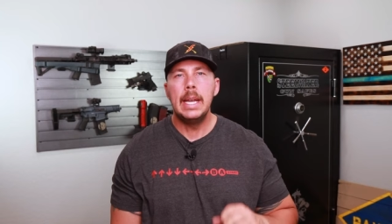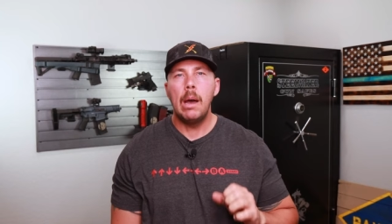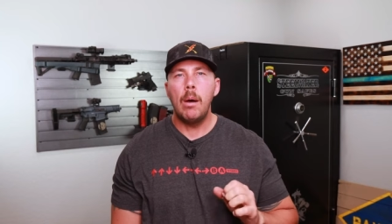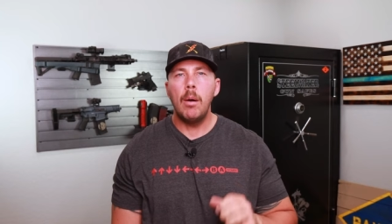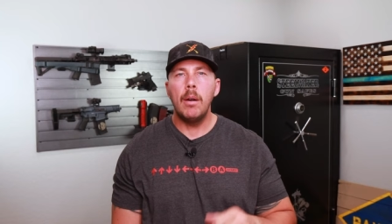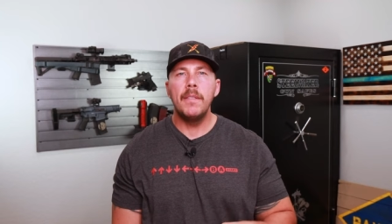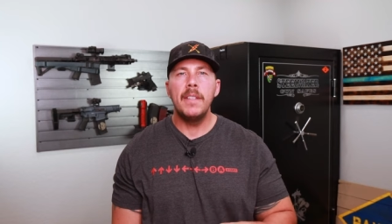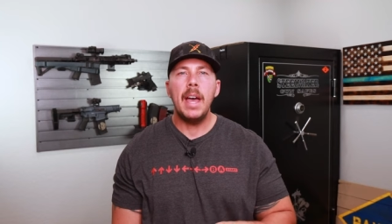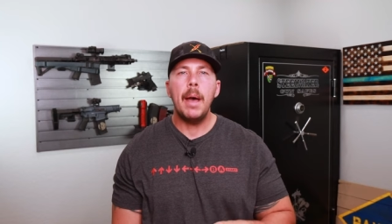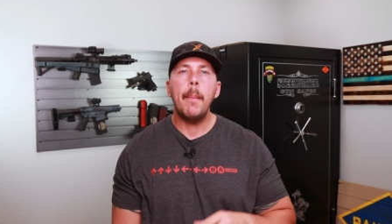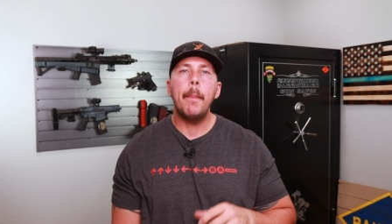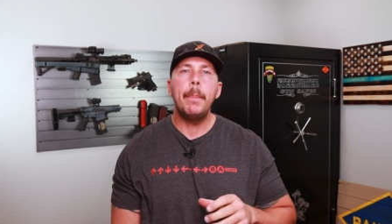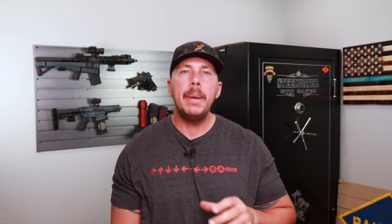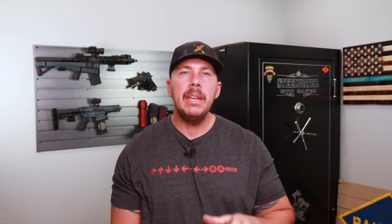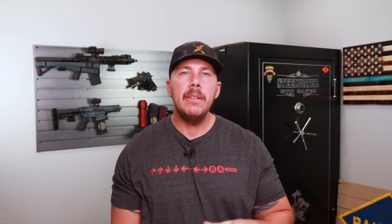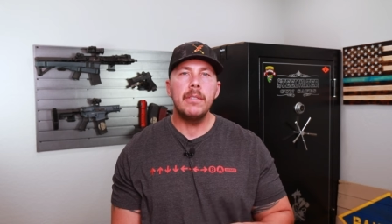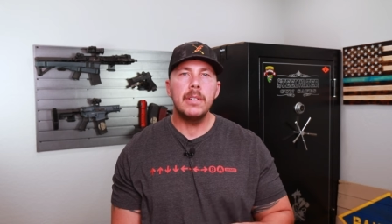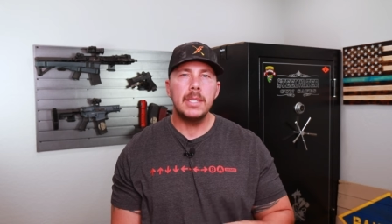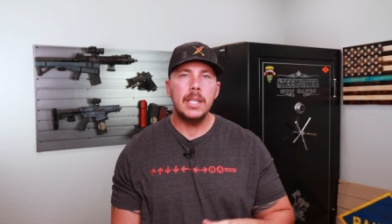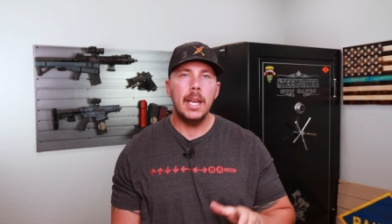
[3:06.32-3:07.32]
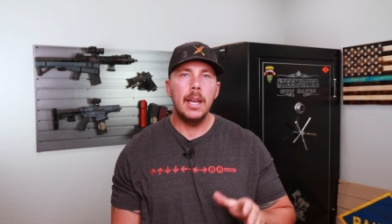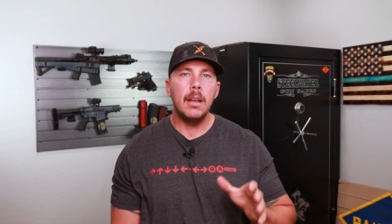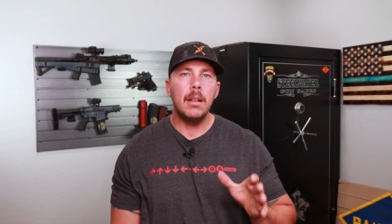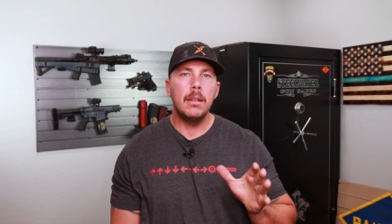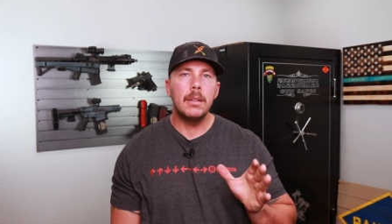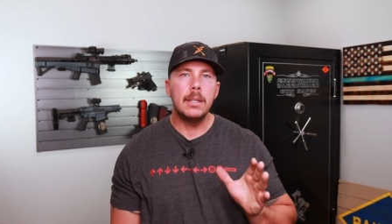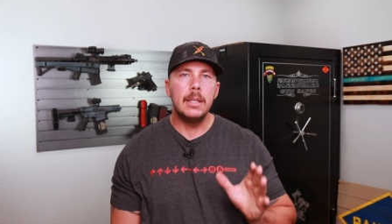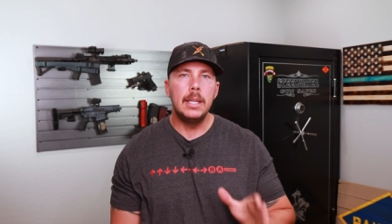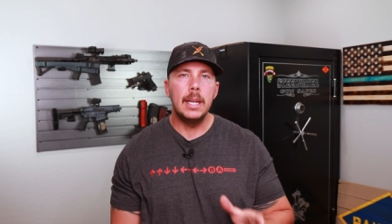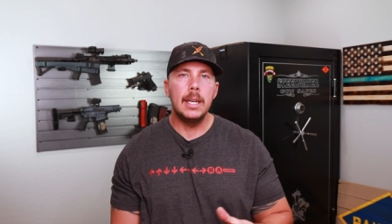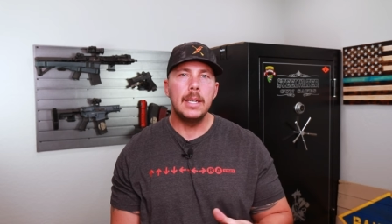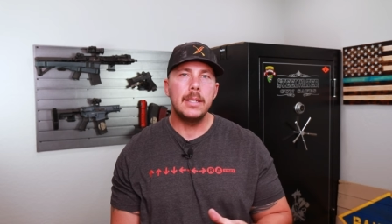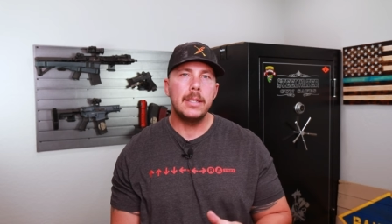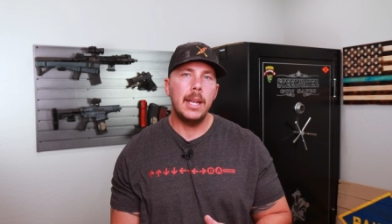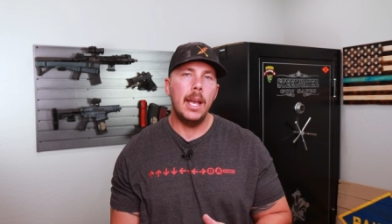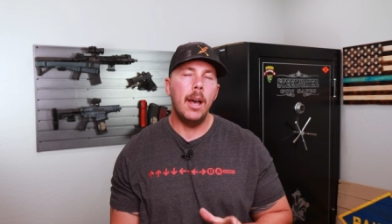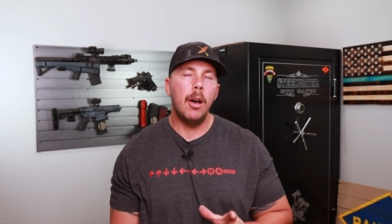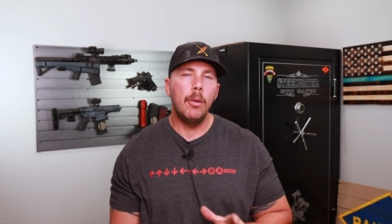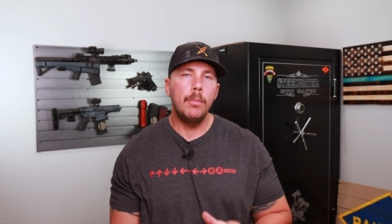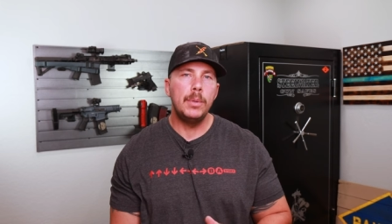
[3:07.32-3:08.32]
However, that beaver tail
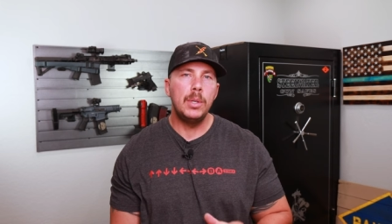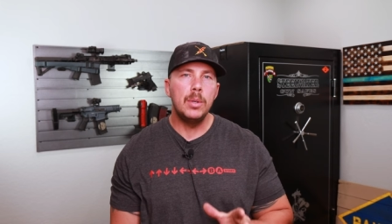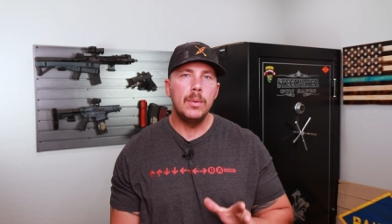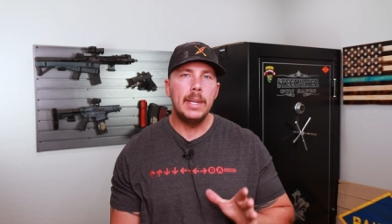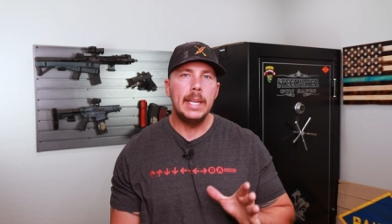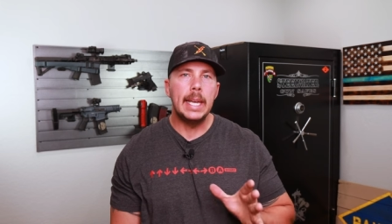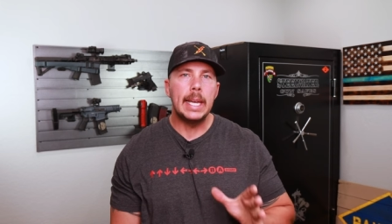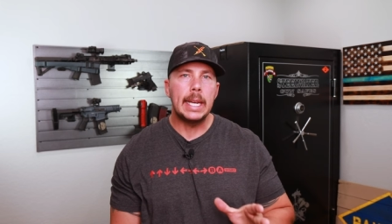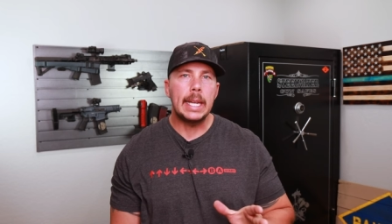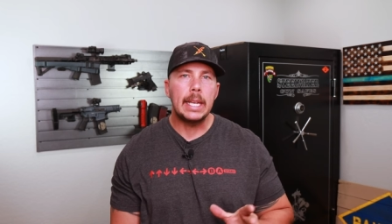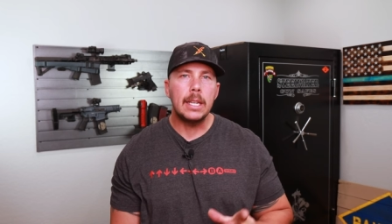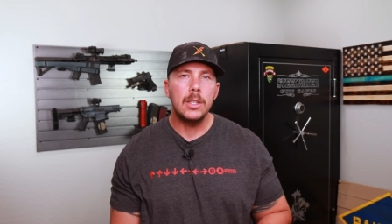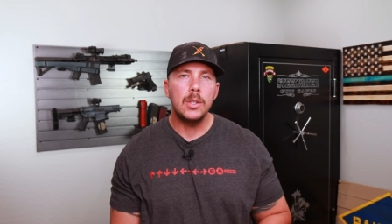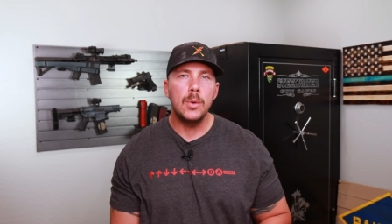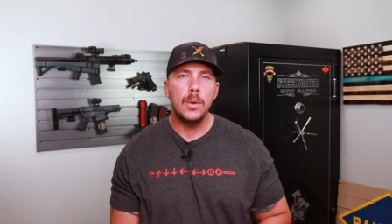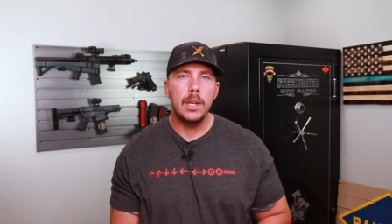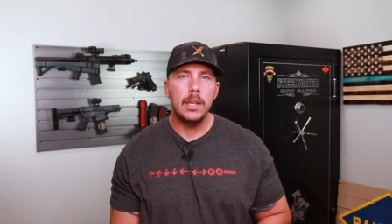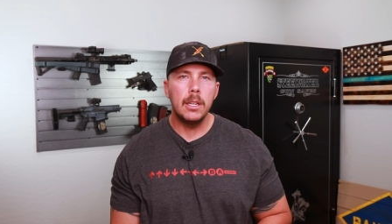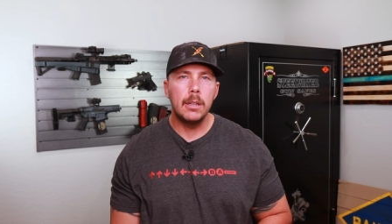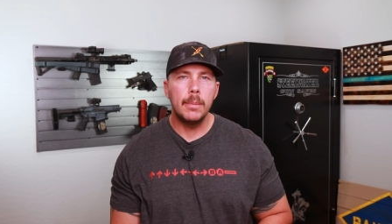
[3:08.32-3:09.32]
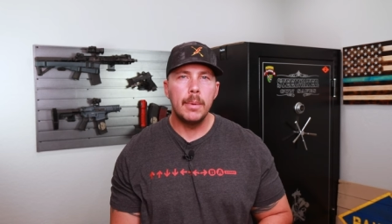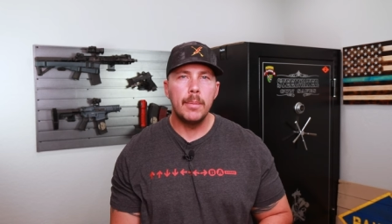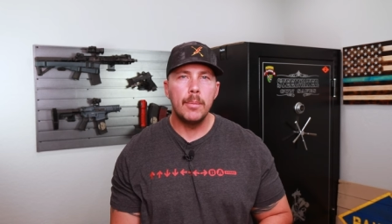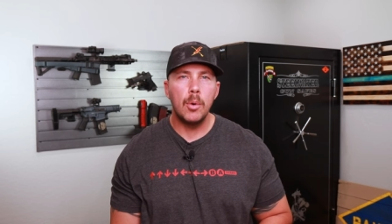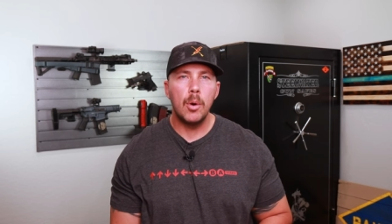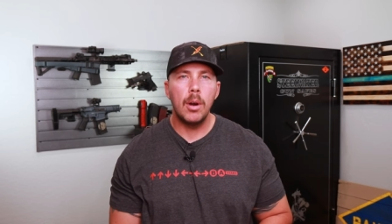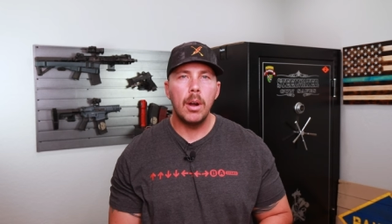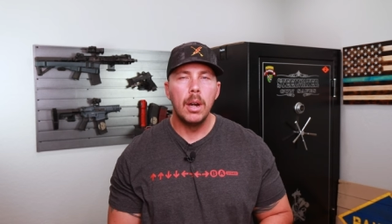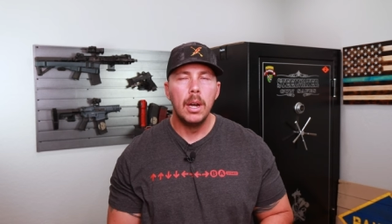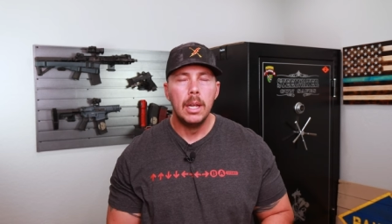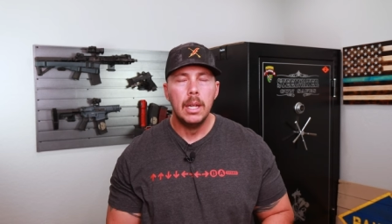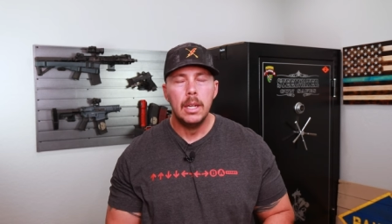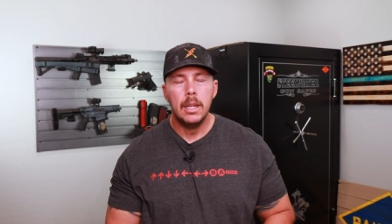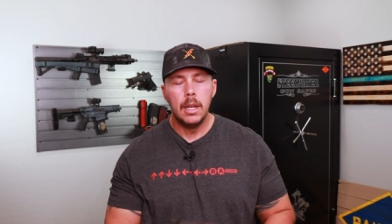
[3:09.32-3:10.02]
does help you get into it a little bit more,